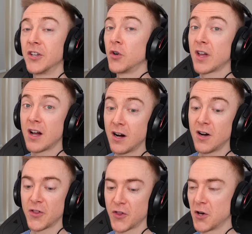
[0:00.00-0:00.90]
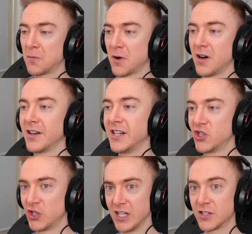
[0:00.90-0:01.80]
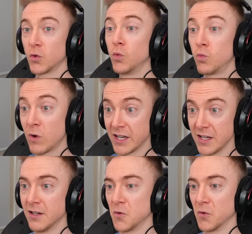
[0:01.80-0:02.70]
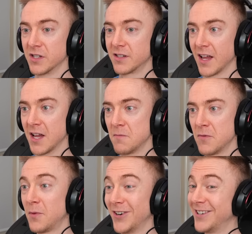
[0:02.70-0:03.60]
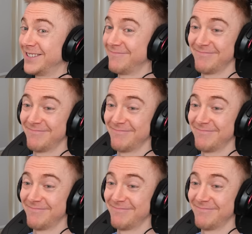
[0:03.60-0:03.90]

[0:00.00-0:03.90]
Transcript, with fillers: I know there are third-party cheats already for this game, but